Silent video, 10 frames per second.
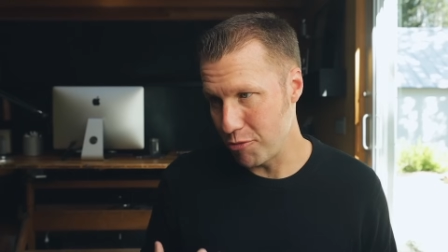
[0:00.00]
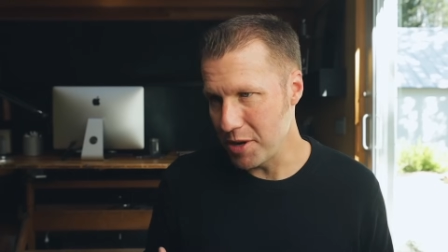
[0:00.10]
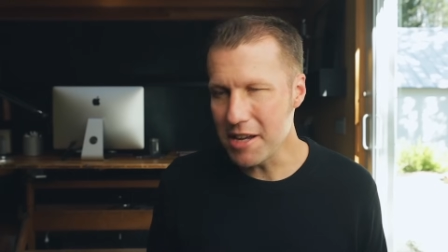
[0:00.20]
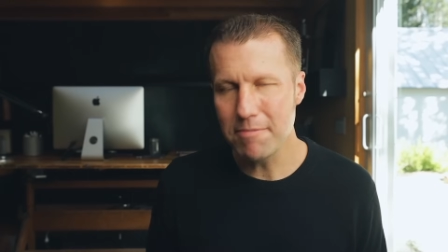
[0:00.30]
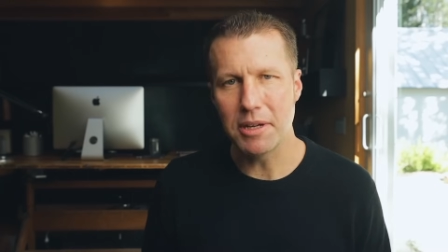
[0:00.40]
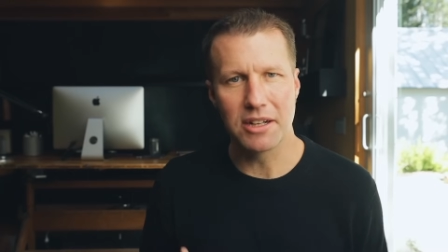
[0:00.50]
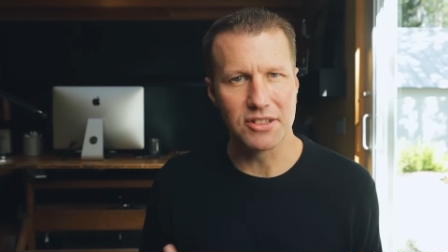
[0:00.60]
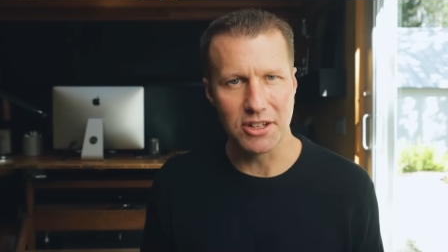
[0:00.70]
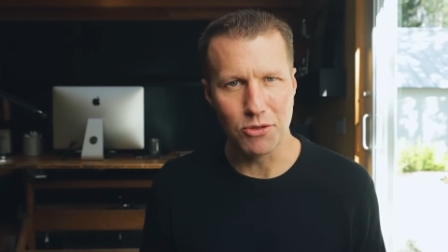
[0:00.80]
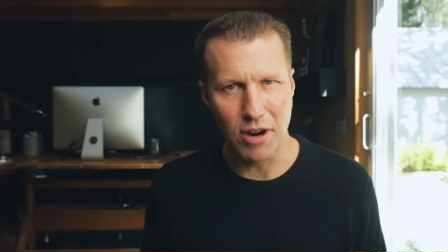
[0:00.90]
me, because
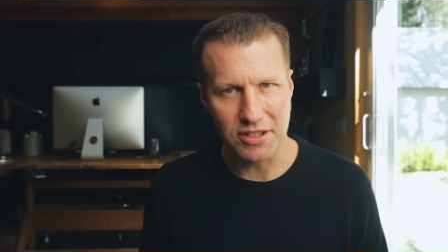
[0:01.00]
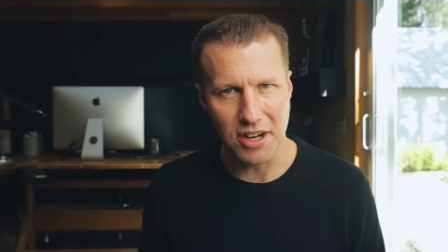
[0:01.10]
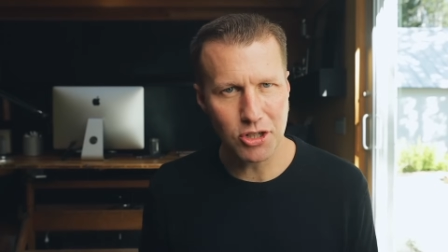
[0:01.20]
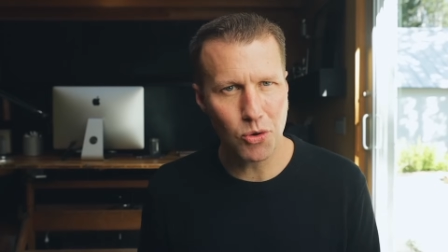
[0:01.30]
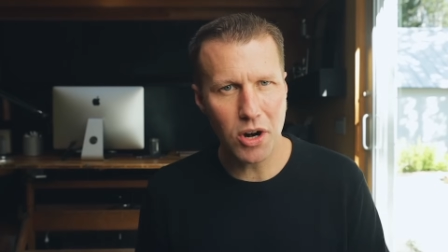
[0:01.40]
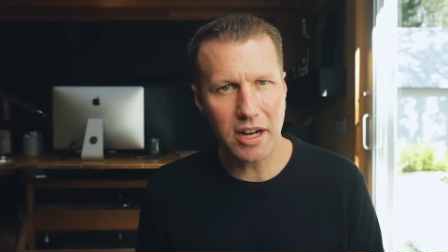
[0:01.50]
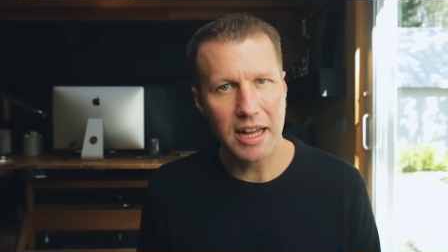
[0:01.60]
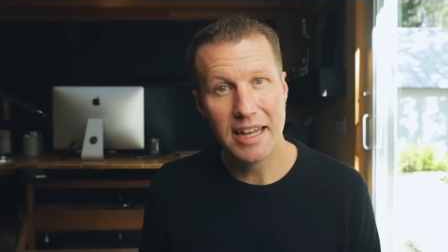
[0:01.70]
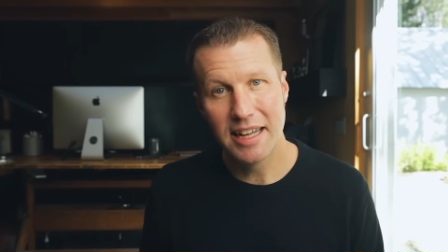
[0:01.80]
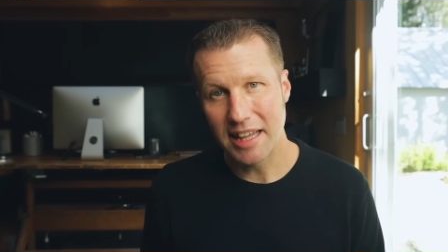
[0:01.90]
I do residential work,
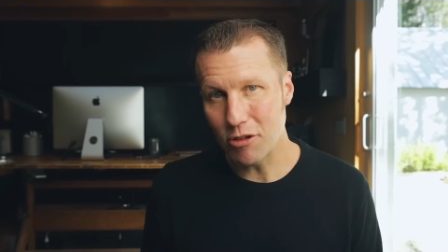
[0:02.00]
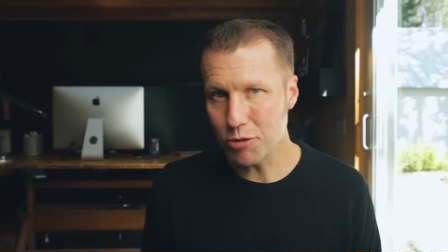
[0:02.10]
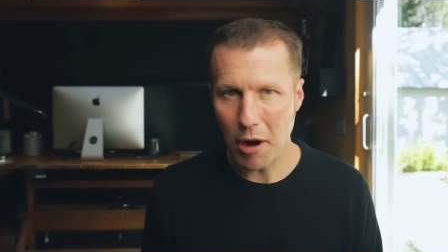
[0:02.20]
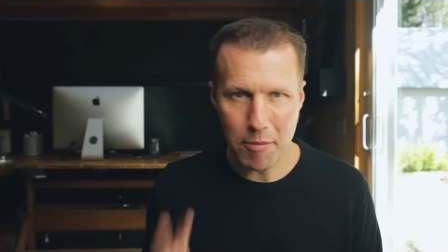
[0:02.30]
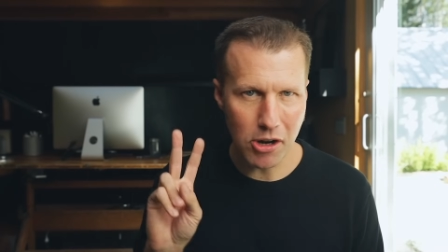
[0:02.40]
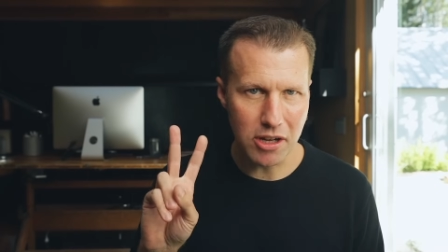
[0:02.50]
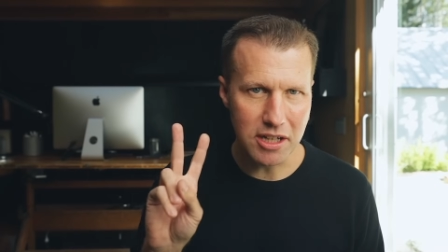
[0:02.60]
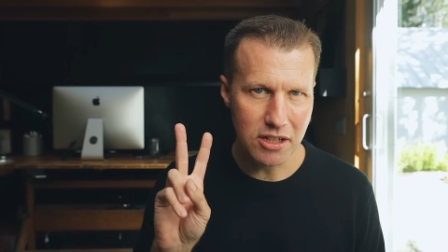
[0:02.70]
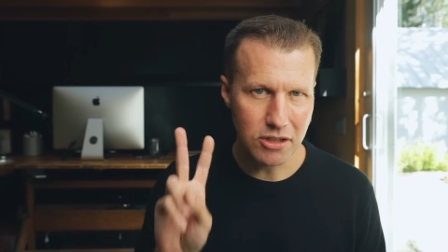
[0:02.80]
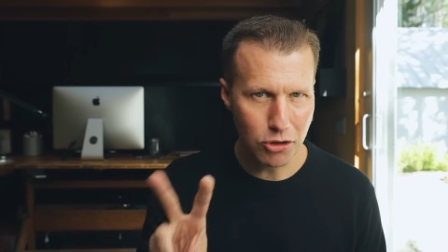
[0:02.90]
that was primarily
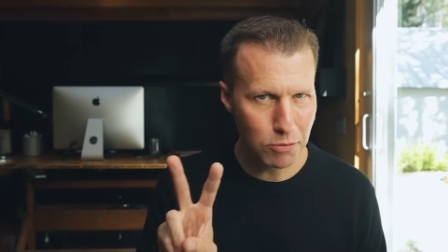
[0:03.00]
two